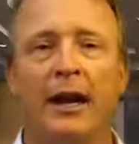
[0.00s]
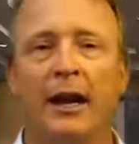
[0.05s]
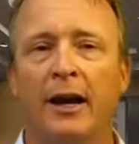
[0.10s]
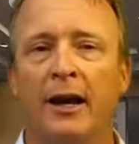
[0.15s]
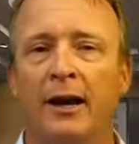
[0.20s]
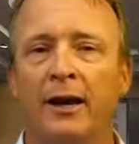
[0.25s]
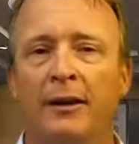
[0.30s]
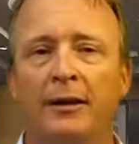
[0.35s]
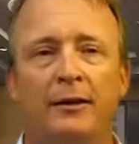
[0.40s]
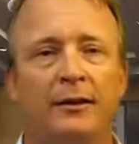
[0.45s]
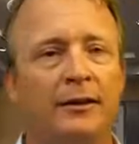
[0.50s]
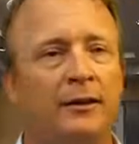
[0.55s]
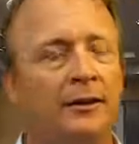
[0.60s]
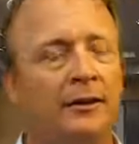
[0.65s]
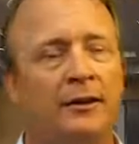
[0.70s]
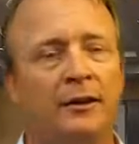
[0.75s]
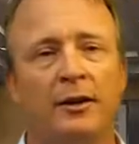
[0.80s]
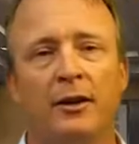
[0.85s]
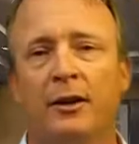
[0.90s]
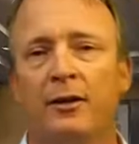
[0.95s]
and
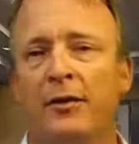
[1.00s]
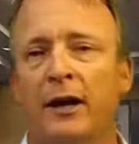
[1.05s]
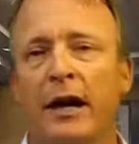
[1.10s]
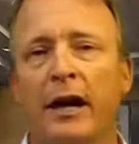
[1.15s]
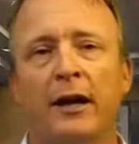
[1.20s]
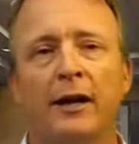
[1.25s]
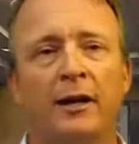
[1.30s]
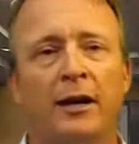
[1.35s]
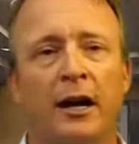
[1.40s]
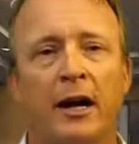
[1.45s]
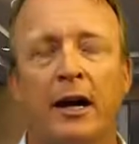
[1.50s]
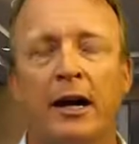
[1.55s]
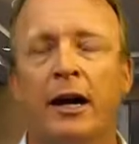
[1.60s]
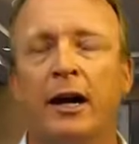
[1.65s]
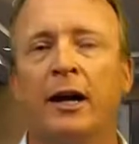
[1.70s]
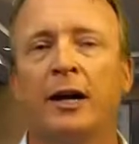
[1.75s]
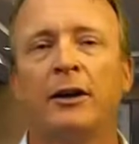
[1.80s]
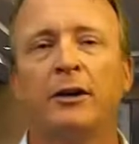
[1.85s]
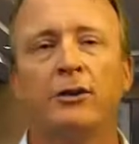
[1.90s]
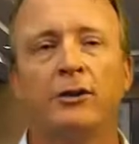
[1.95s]
you know, I've had
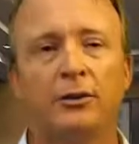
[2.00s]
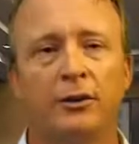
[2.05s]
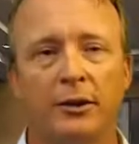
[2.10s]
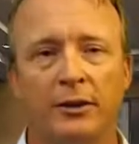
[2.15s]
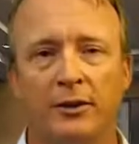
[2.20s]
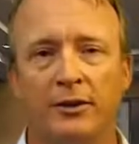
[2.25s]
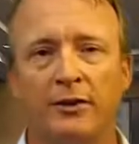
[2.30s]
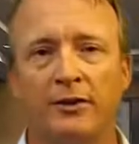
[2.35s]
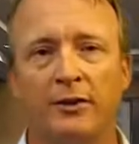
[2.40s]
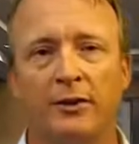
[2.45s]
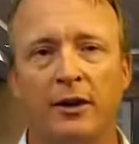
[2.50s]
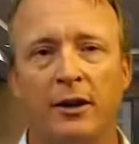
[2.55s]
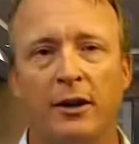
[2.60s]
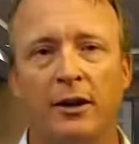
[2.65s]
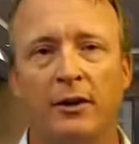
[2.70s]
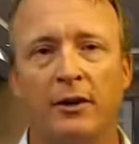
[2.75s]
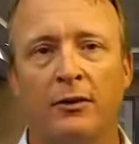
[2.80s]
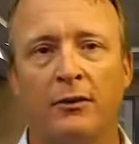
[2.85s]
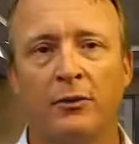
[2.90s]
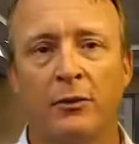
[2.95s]
hundreds
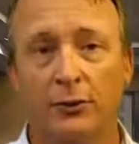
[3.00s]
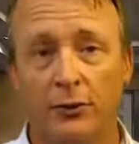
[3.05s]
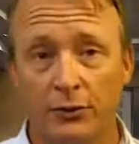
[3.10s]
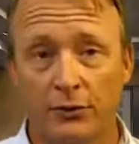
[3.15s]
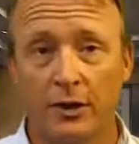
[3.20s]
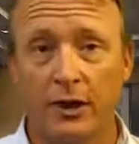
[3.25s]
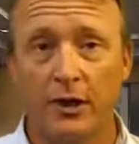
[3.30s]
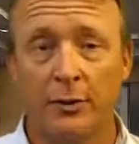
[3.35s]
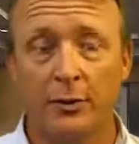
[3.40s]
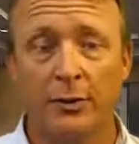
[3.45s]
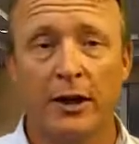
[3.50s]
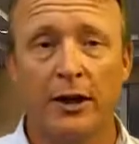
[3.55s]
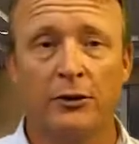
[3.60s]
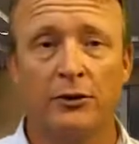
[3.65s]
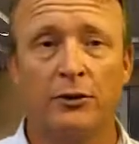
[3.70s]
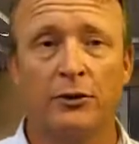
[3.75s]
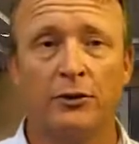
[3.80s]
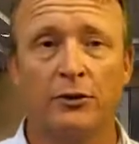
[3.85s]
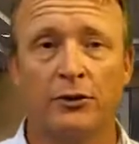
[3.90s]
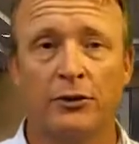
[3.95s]
of real estate
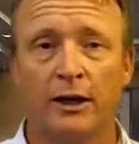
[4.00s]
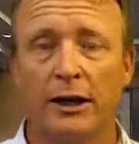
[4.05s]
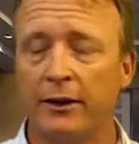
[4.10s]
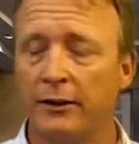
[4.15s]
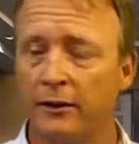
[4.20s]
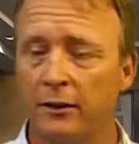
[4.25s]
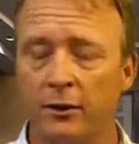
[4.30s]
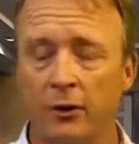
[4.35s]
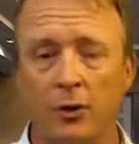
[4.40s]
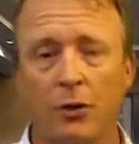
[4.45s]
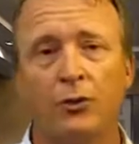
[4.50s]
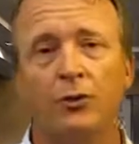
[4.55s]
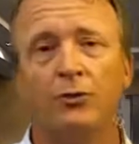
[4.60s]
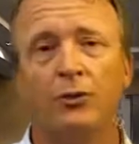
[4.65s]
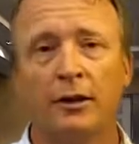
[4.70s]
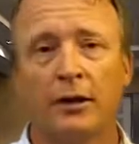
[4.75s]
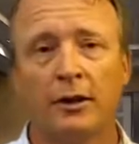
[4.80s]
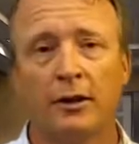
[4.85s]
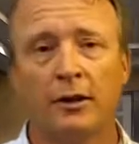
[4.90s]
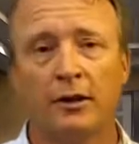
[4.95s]
appraisers get their
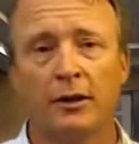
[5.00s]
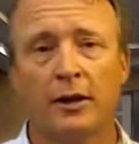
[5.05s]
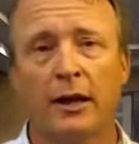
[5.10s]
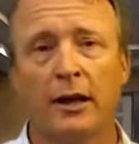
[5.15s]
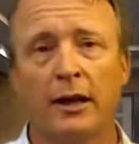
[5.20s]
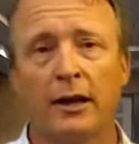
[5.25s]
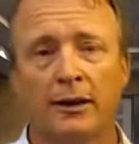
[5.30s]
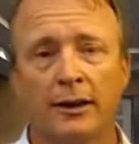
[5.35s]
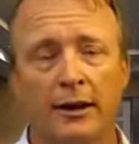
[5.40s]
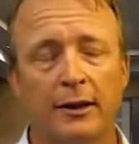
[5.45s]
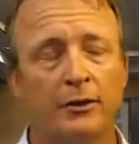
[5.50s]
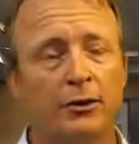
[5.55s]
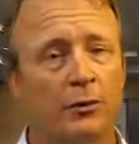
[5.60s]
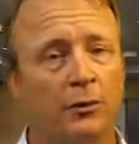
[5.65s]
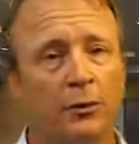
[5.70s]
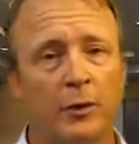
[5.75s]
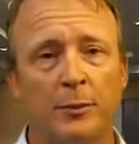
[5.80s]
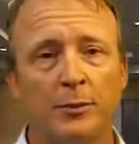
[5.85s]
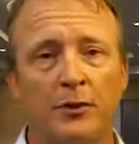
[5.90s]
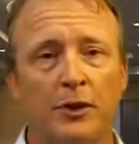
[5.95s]
hosting and get
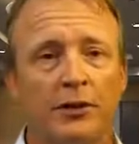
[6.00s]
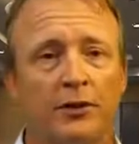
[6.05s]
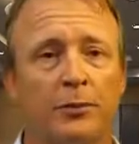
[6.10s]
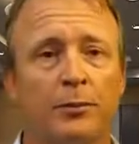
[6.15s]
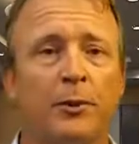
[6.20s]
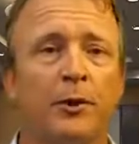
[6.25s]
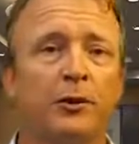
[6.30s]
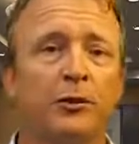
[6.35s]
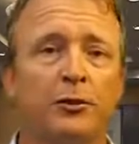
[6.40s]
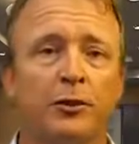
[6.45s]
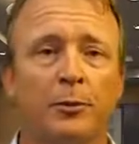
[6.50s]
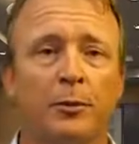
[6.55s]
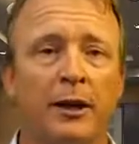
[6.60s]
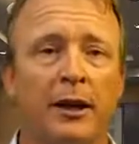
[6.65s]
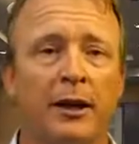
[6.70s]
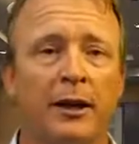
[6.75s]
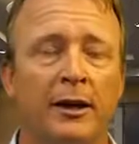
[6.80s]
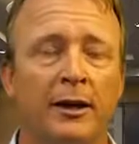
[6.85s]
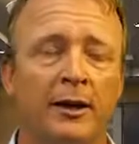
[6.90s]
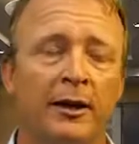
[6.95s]
their websites built through
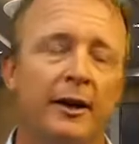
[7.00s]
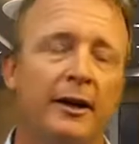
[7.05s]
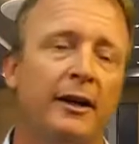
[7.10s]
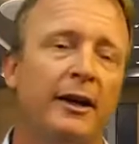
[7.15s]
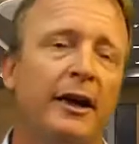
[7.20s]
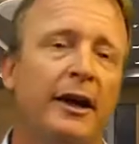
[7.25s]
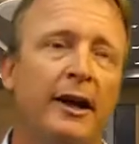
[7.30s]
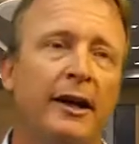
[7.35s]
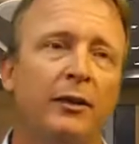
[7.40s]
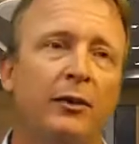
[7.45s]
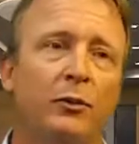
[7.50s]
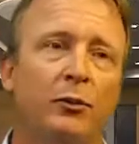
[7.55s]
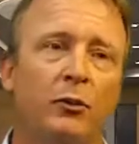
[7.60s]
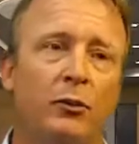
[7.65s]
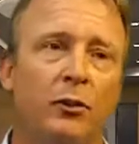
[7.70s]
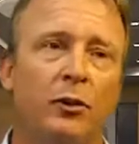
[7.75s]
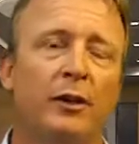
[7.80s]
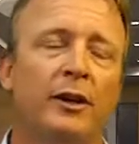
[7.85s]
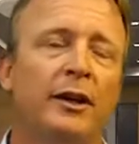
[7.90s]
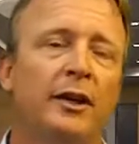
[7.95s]
me, and it
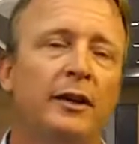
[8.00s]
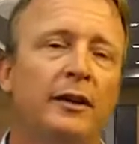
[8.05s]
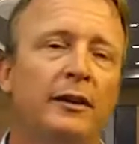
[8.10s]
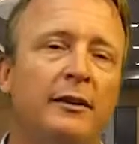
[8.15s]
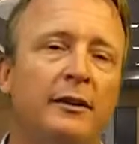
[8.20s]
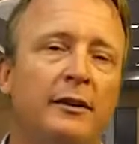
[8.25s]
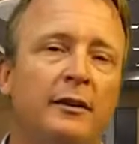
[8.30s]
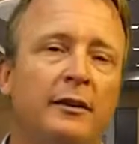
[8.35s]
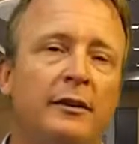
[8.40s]
really,